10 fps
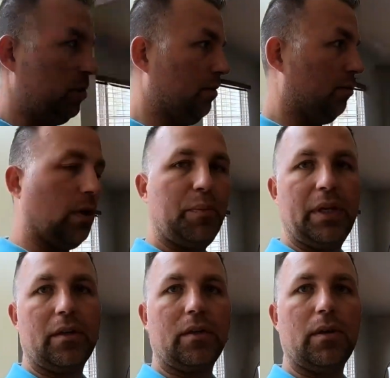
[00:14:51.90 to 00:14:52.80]
or if you want me
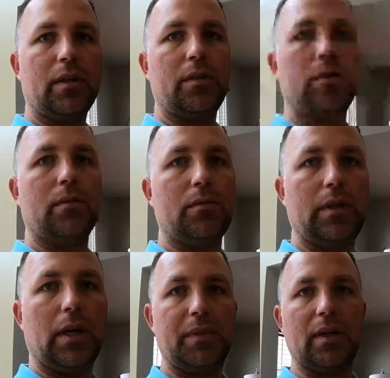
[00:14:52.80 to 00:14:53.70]
to go into
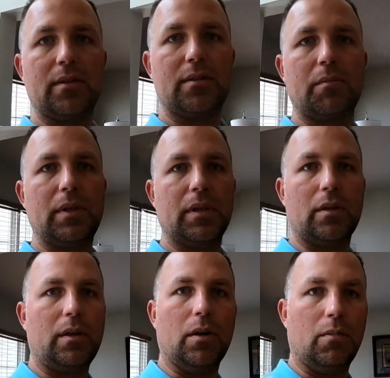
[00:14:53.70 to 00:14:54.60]
depth on
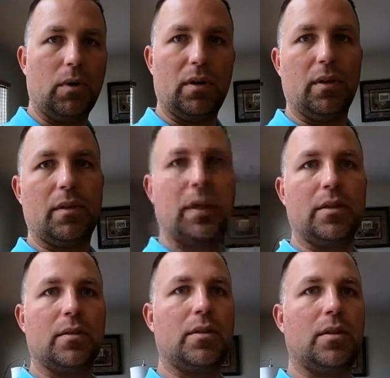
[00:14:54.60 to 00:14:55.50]
something, you know, one of the
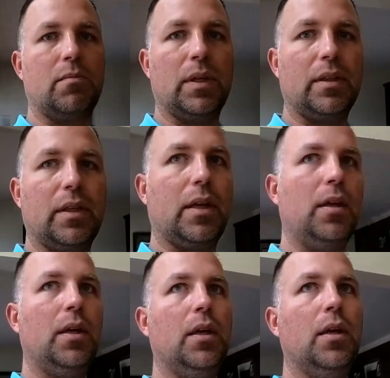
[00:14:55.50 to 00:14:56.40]
things or something like that,
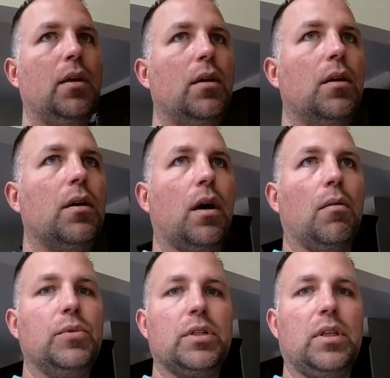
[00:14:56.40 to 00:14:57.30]

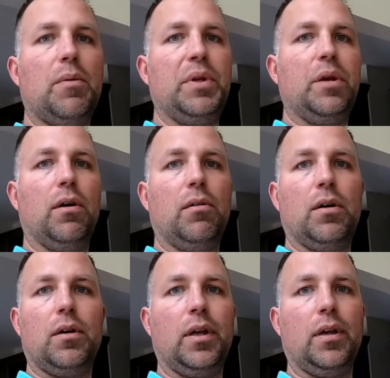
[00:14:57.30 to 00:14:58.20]
just let me know,
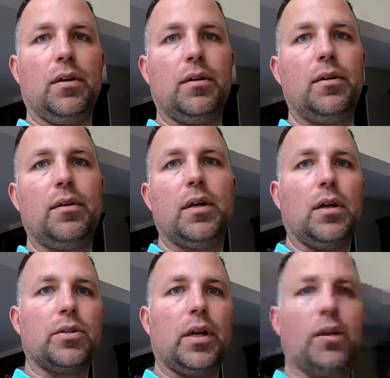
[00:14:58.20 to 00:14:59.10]
and
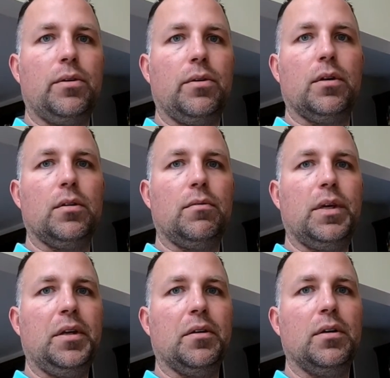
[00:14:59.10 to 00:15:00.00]
I'll try to do another
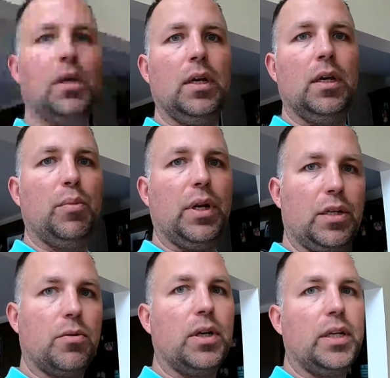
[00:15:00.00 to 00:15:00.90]
video. But I
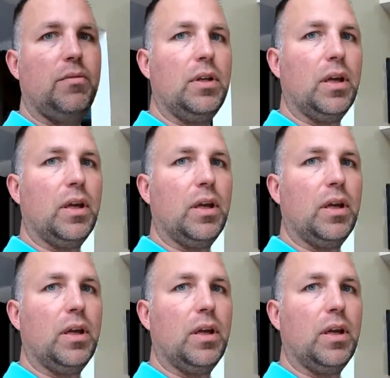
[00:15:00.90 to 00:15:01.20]
just wanted to give you an